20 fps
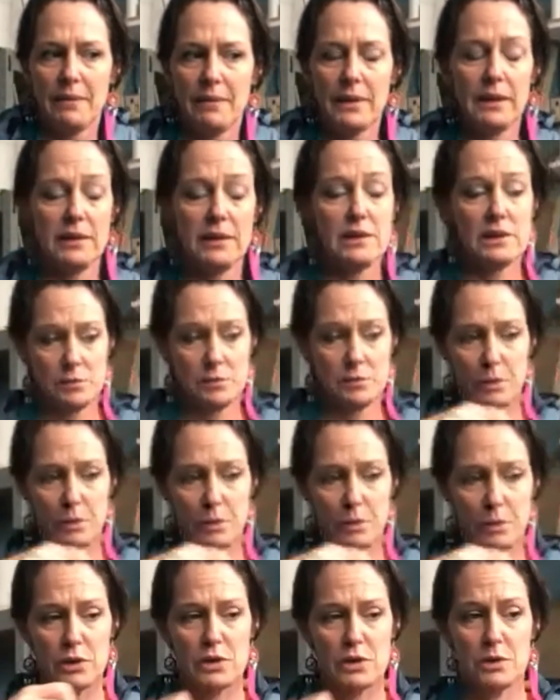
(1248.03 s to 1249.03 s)
it's
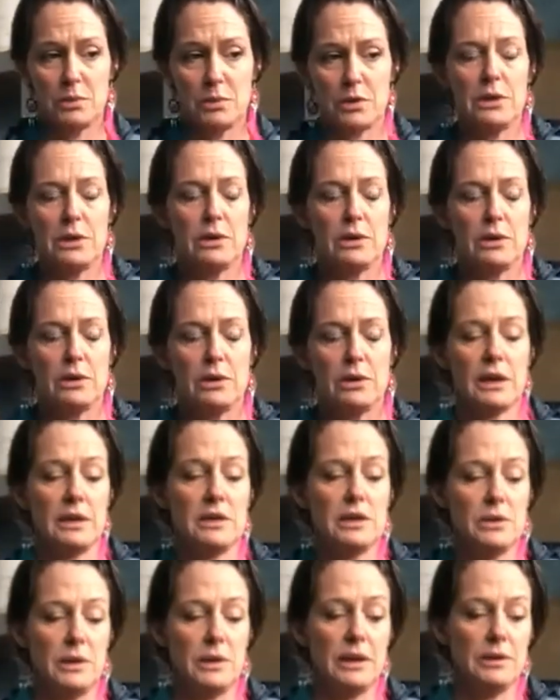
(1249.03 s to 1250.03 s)
possible, you can do
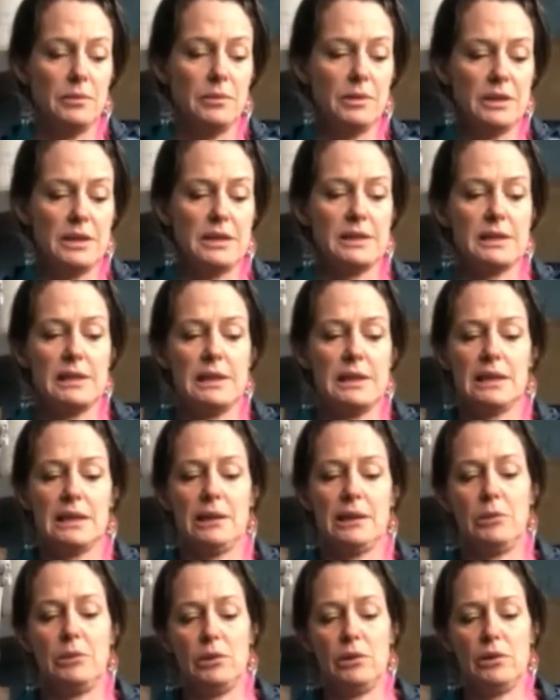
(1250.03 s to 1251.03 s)
it, but it's a little
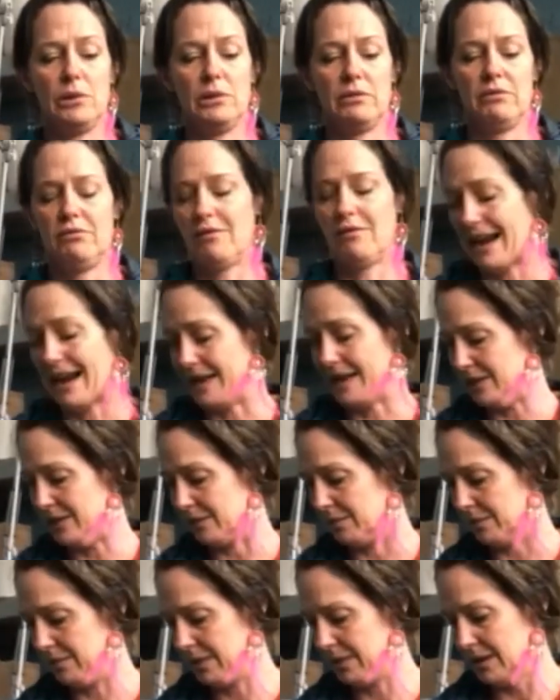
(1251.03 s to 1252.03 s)
more
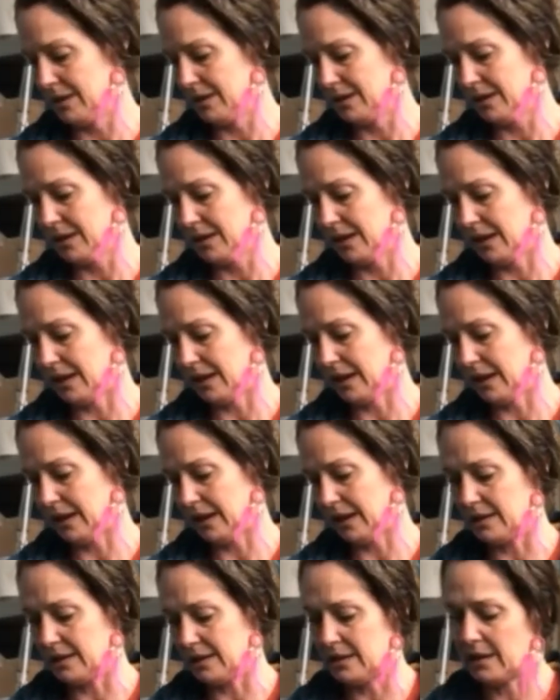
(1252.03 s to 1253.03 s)
random
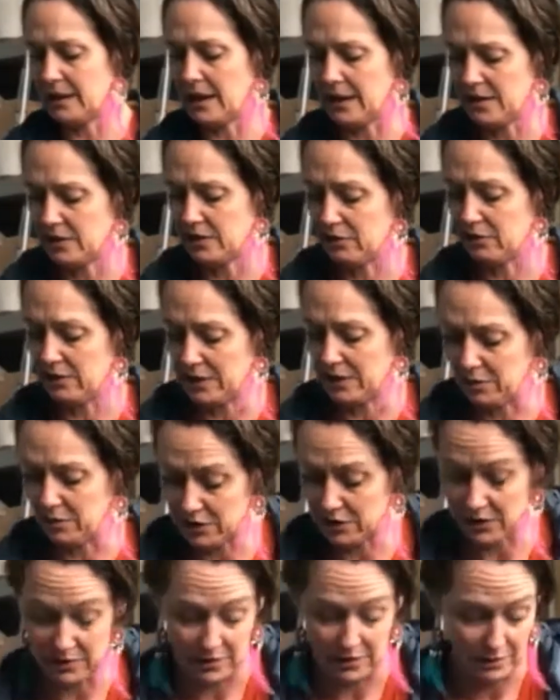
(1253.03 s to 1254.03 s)
and less
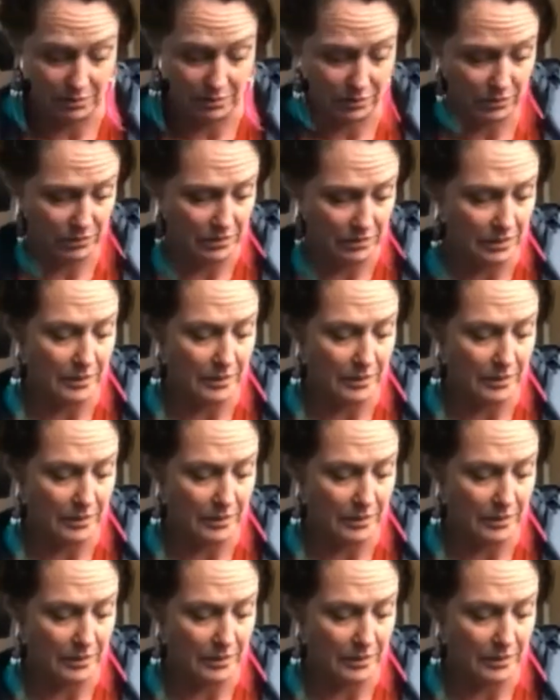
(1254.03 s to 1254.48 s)
reproducible.